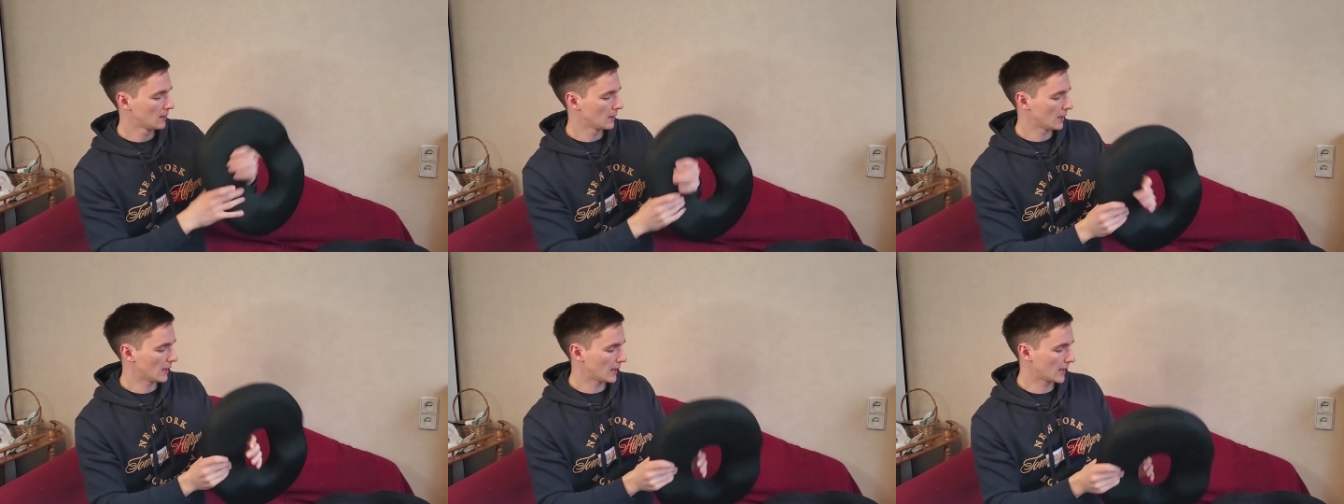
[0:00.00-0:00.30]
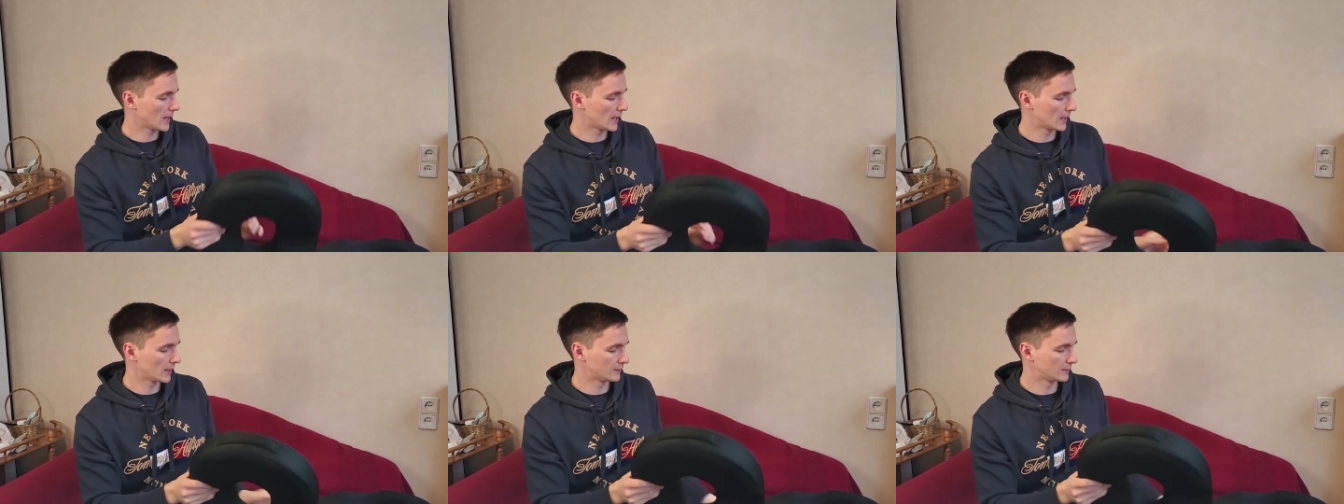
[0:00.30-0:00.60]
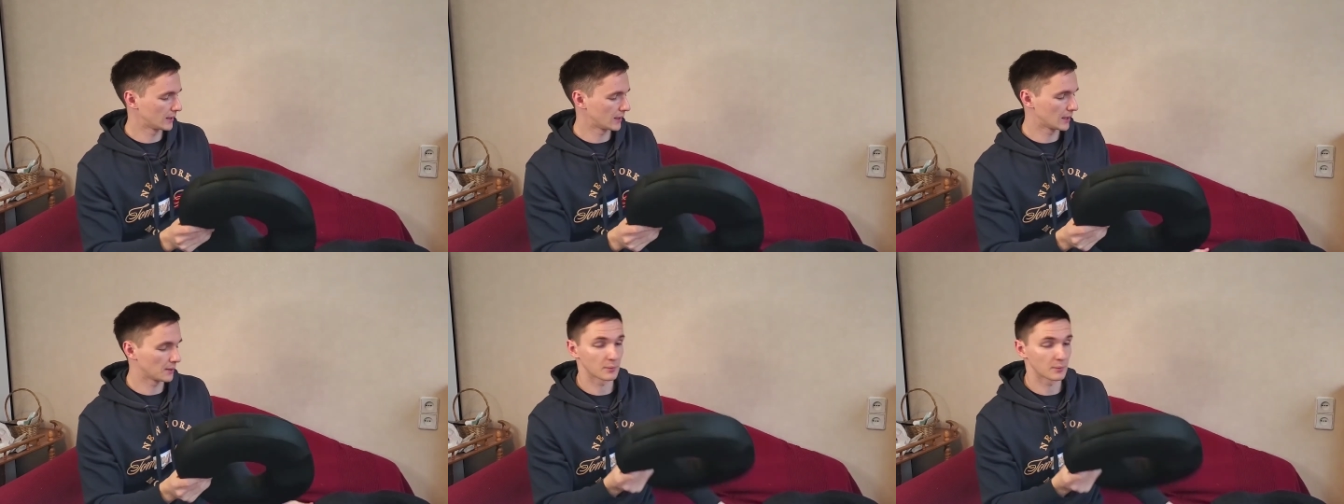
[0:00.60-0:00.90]

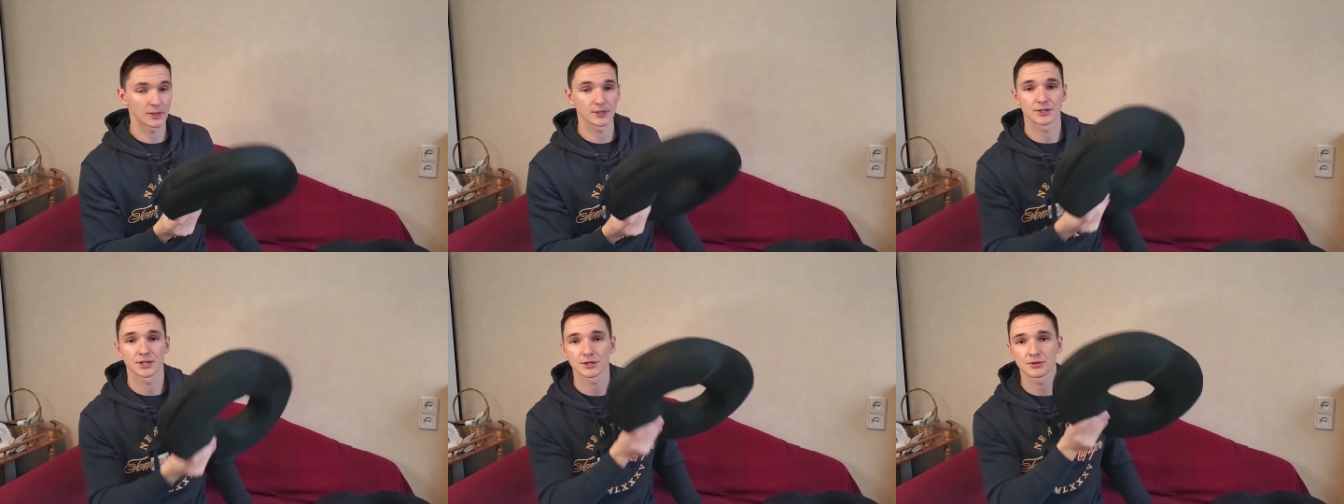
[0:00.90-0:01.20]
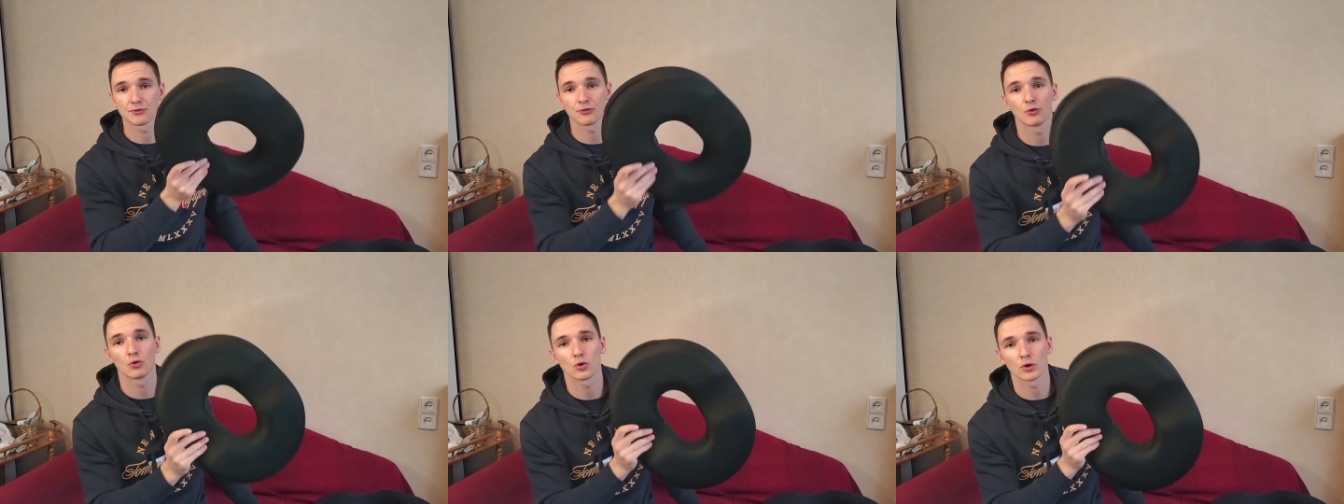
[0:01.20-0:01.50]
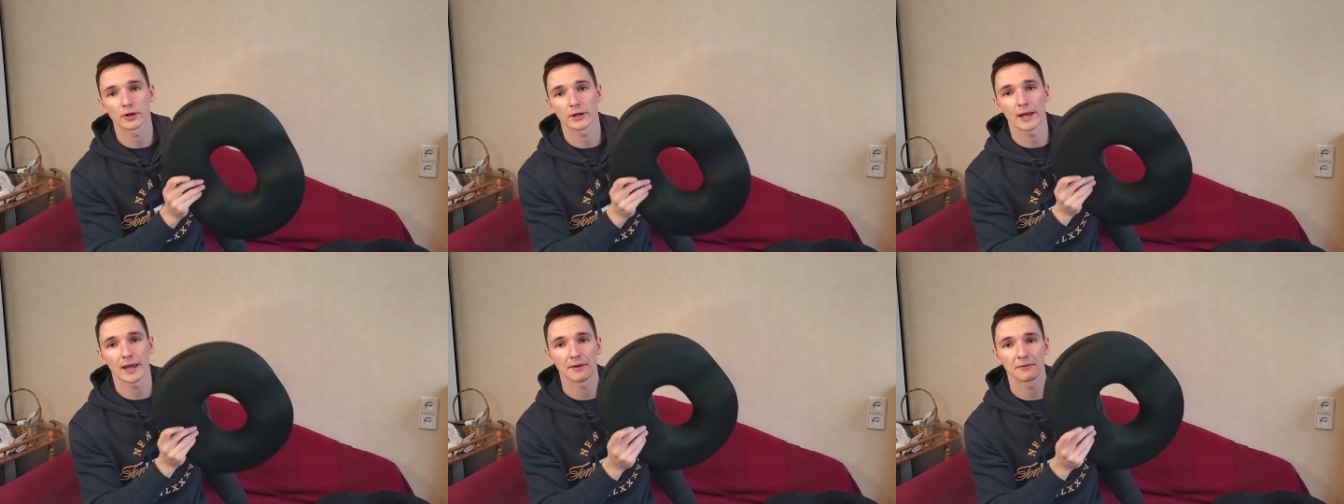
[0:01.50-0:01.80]
And, uh, but just
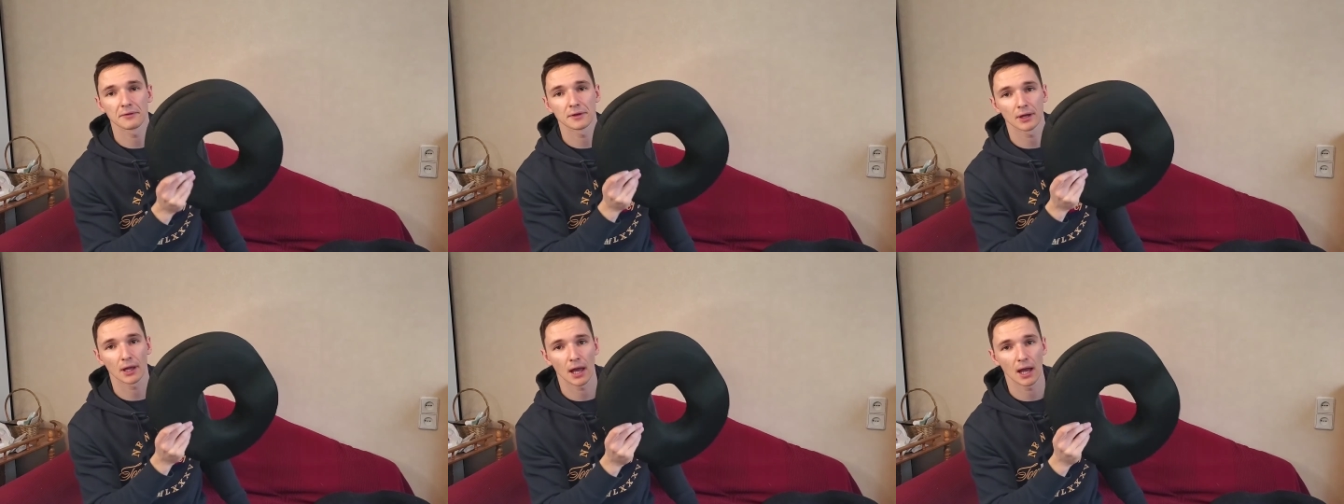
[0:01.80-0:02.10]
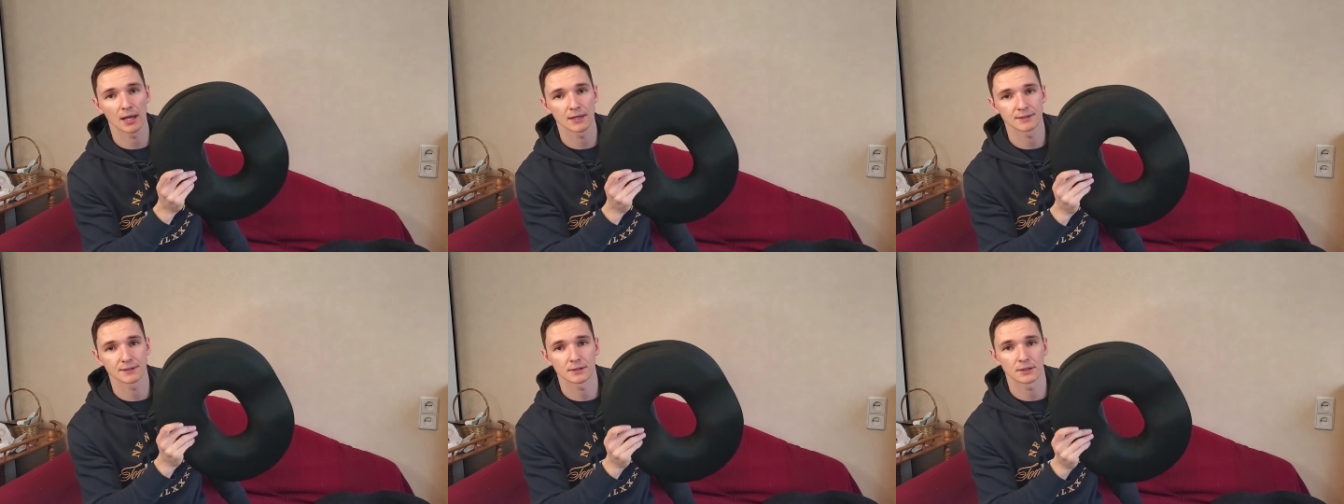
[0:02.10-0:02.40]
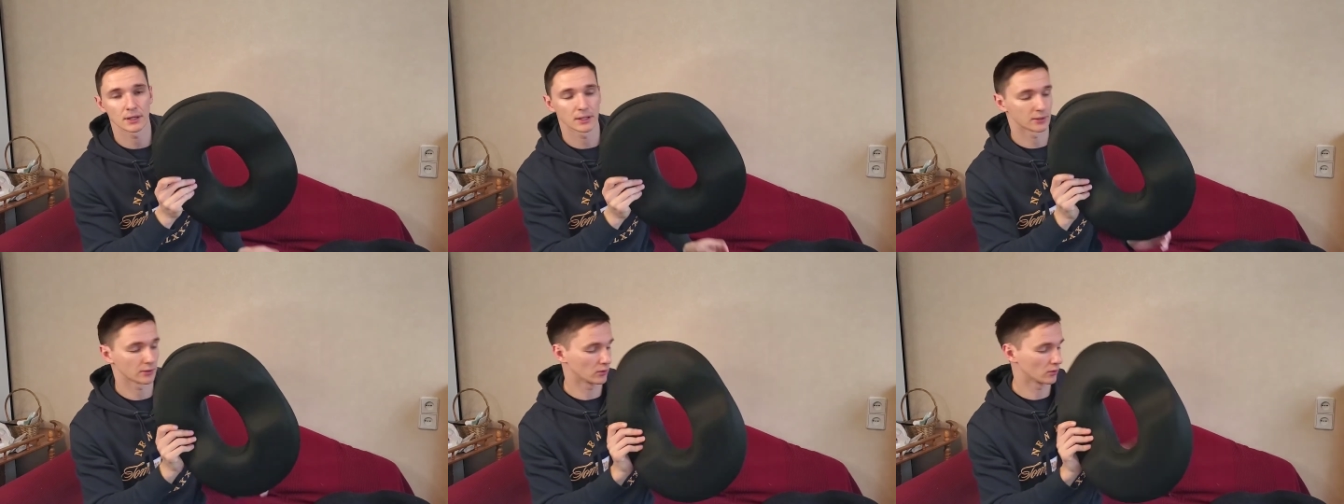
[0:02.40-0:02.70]
for heavier guys
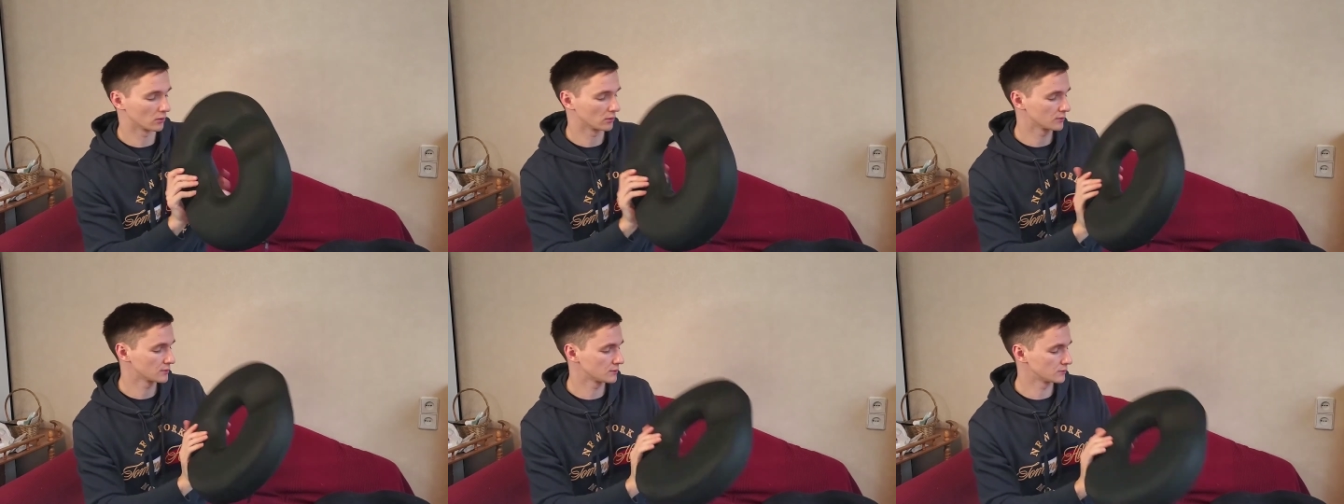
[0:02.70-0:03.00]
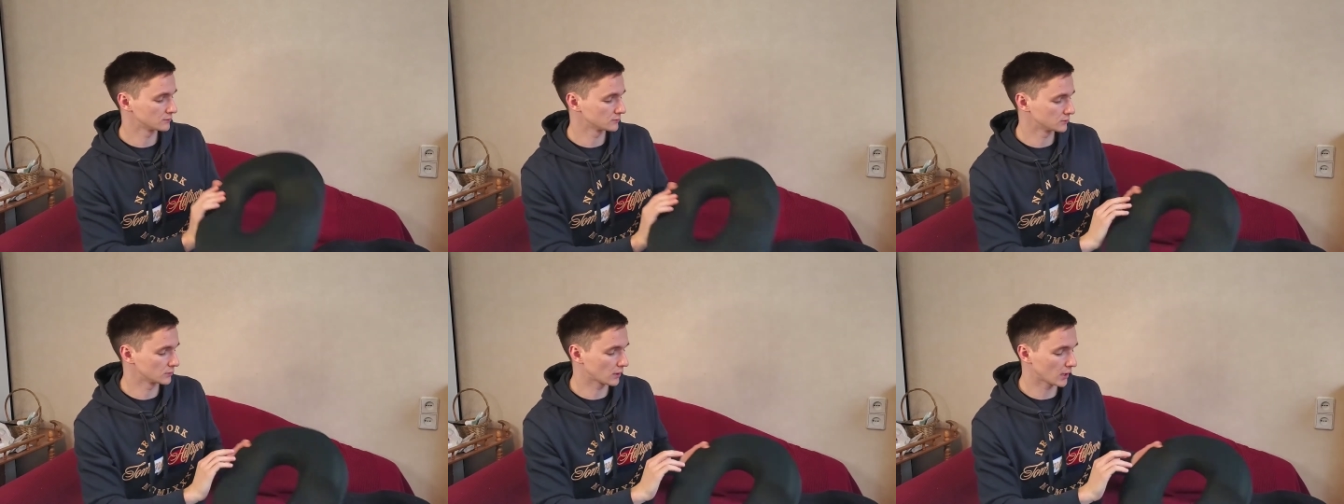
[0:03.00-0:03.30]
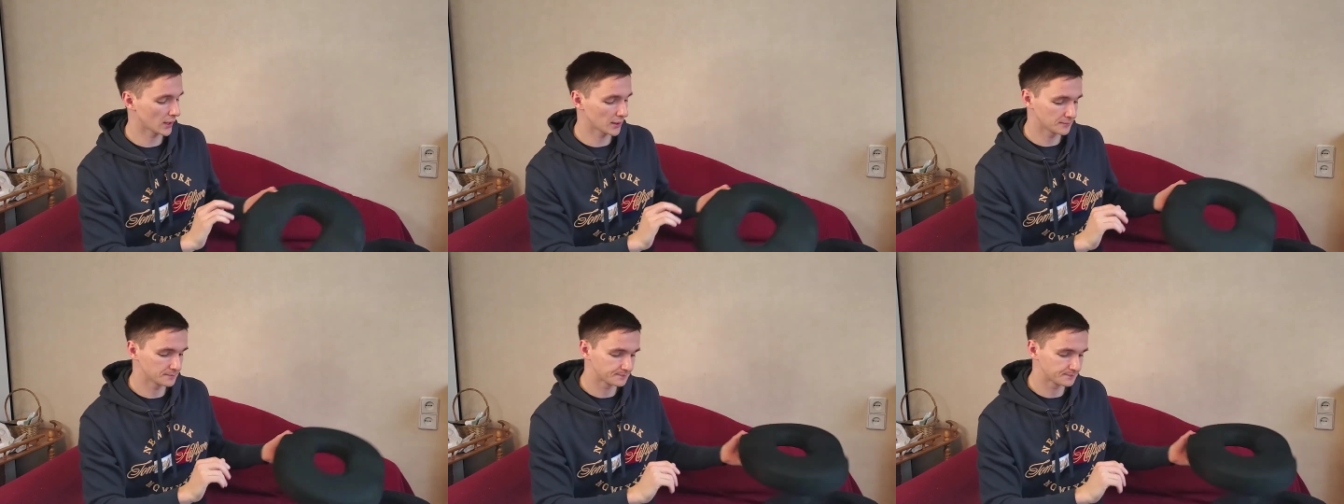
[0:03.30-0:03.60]
and girls,
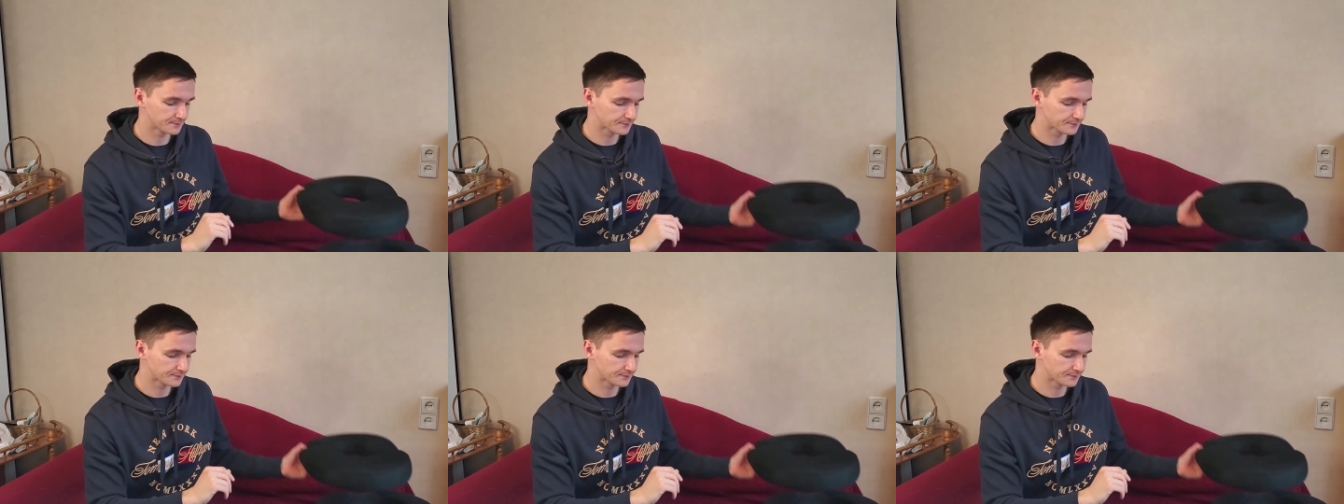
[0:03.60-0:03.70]
okay?